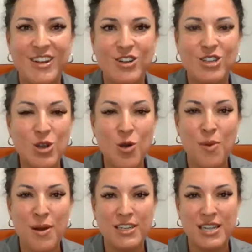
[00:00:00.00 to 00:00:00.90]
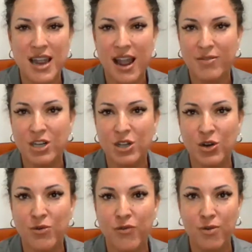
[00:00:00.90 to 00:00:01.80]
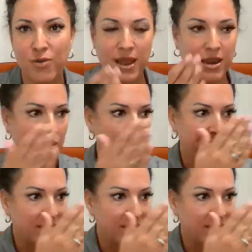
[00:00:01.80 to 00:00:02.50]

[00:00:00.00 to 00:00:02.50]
there's so much that they have to learn from like